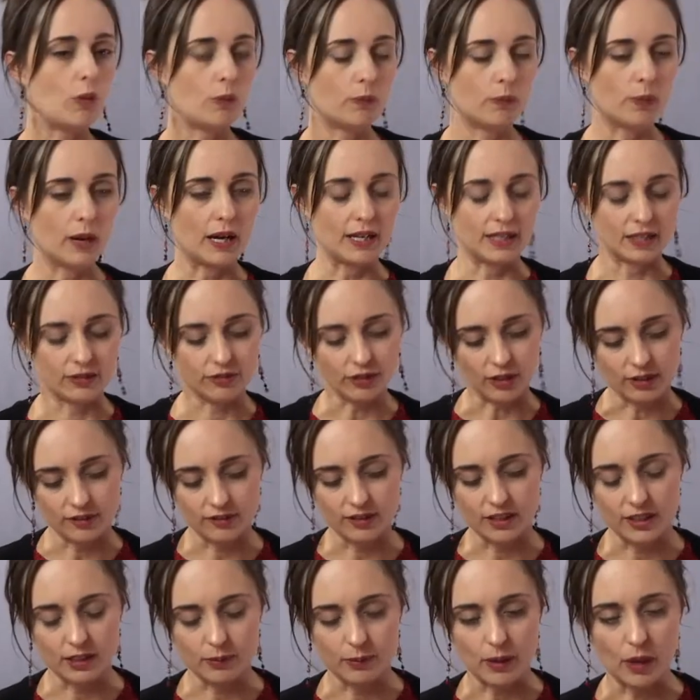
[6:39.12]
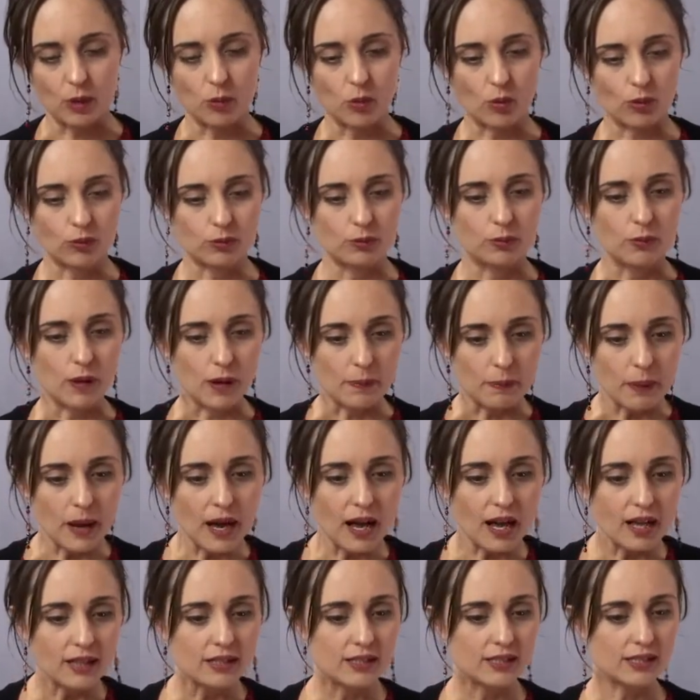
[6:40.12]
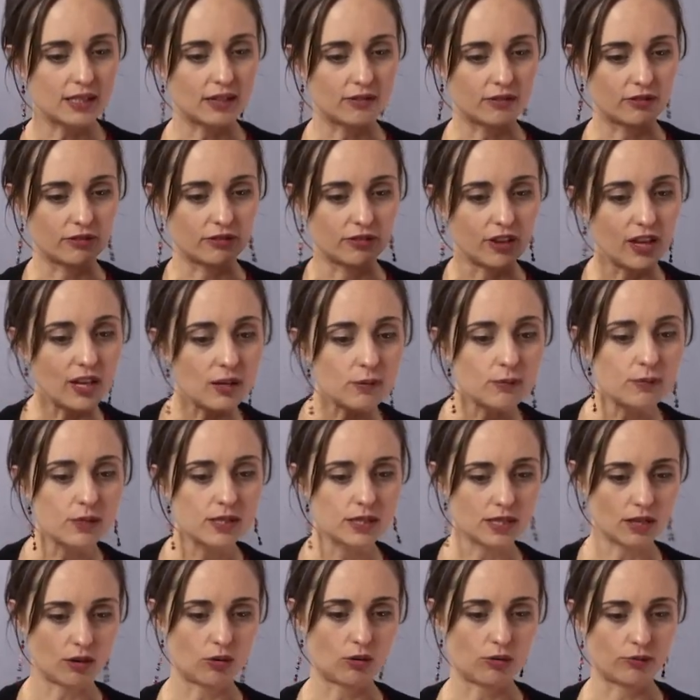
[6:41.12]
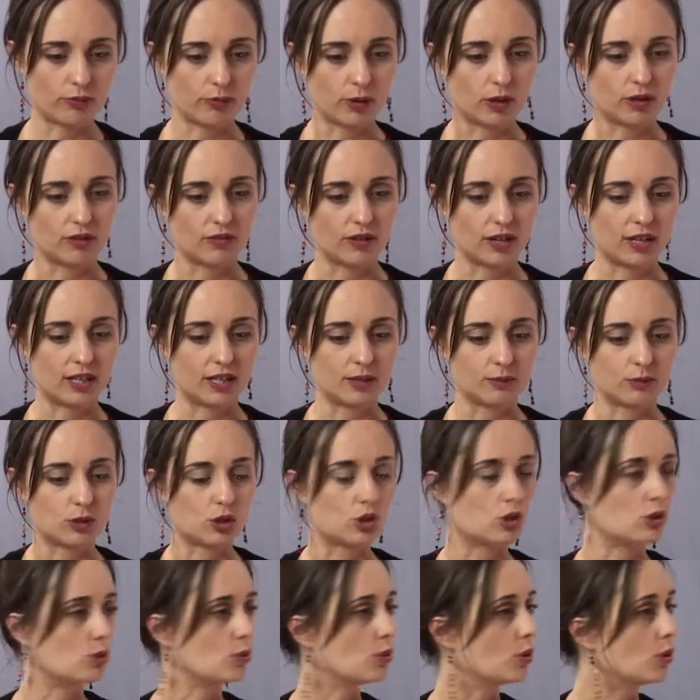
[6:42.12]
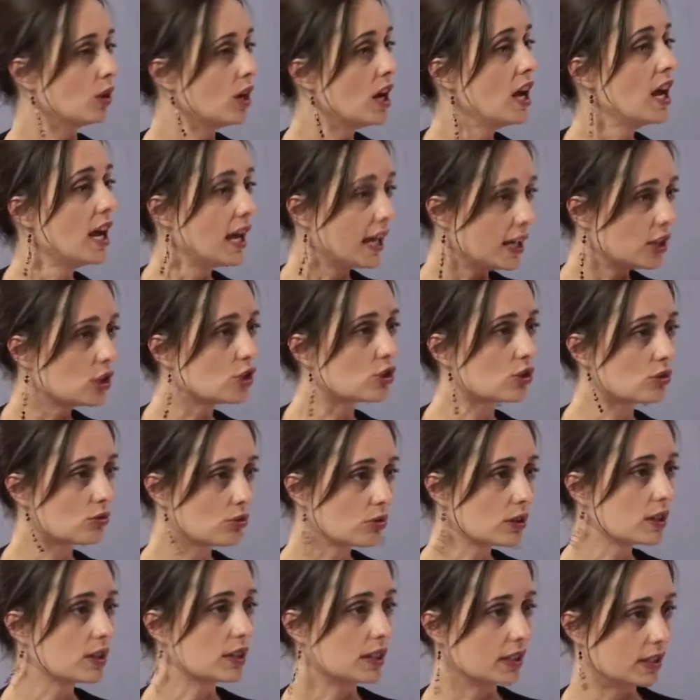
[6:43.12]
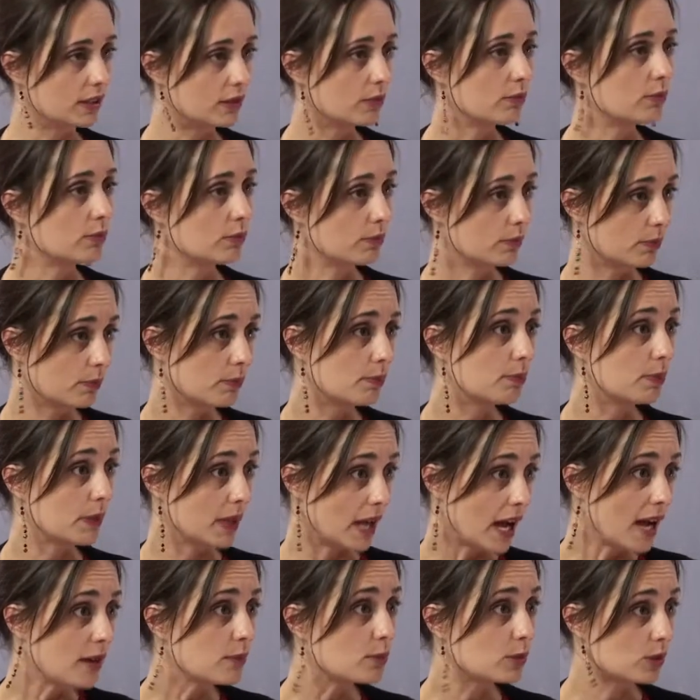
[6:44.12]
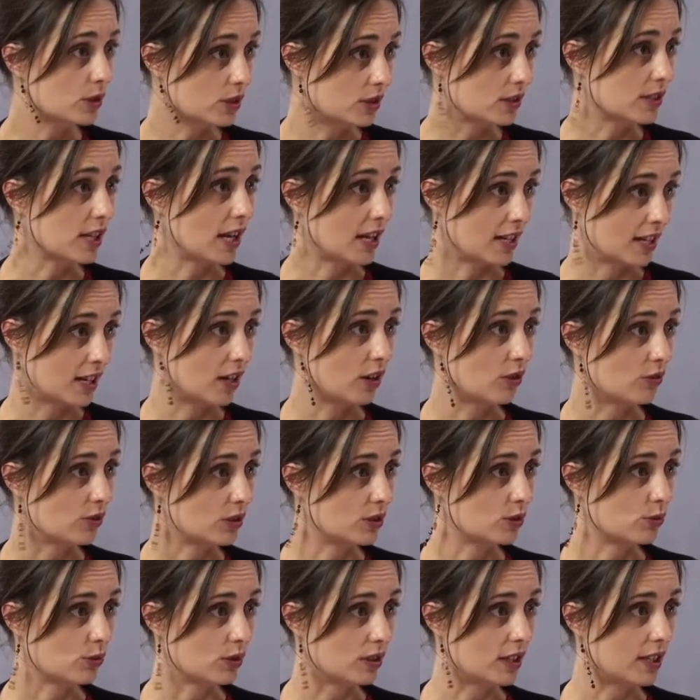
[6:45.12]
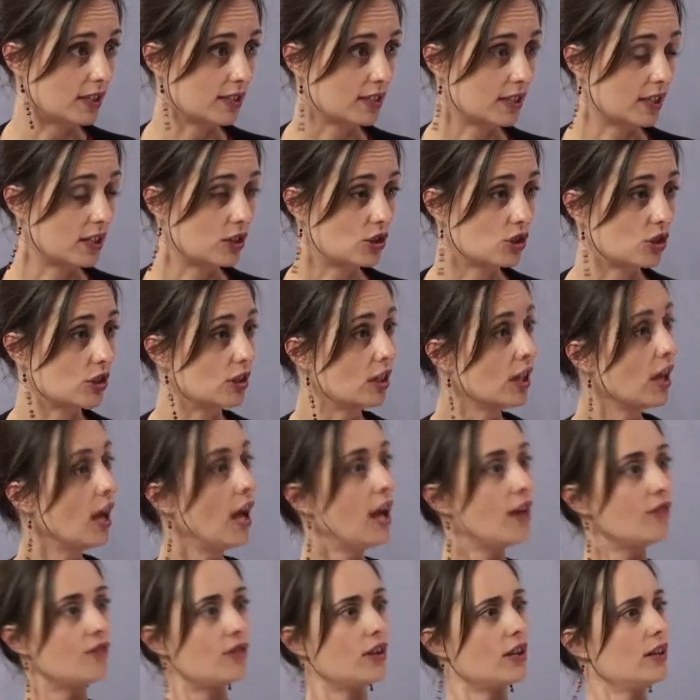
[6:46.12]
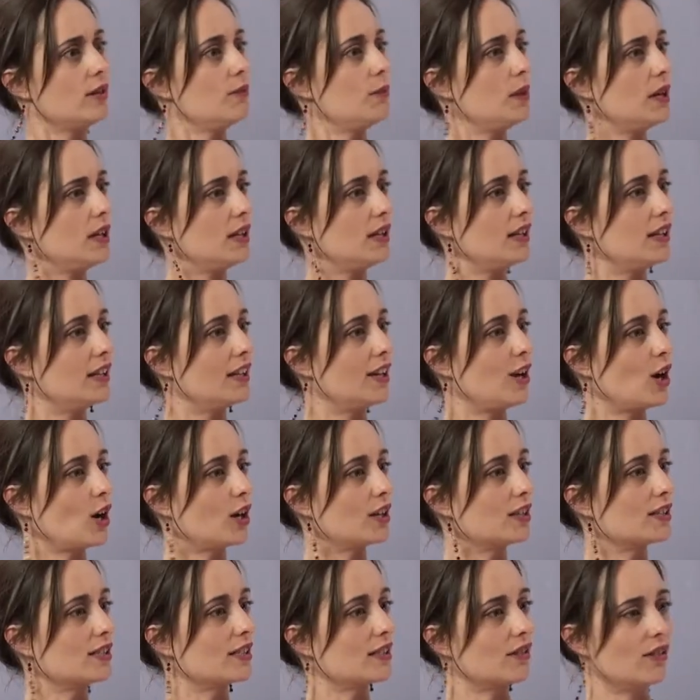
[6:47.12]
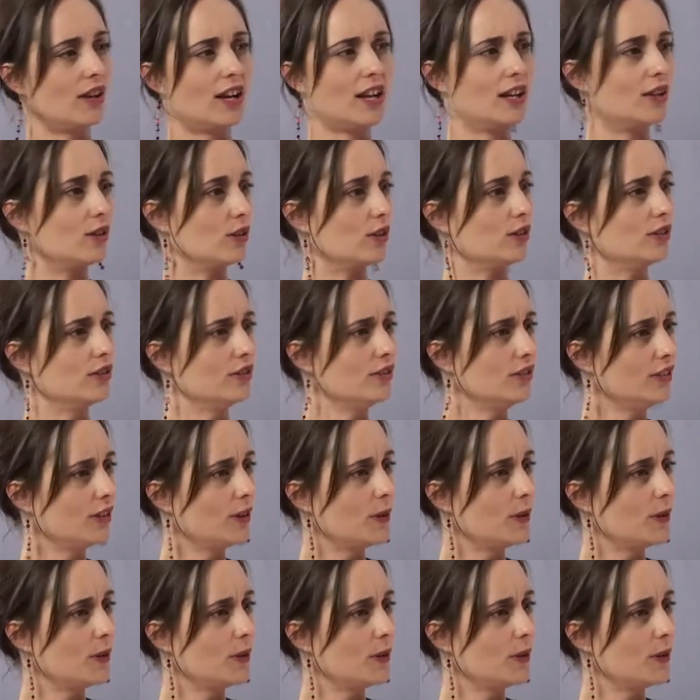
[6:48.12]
But if I think about what would my partner's love of himself motivate him to do, well, he should really be able to take care of his relaxation, then immediately I can see, oh, hang on.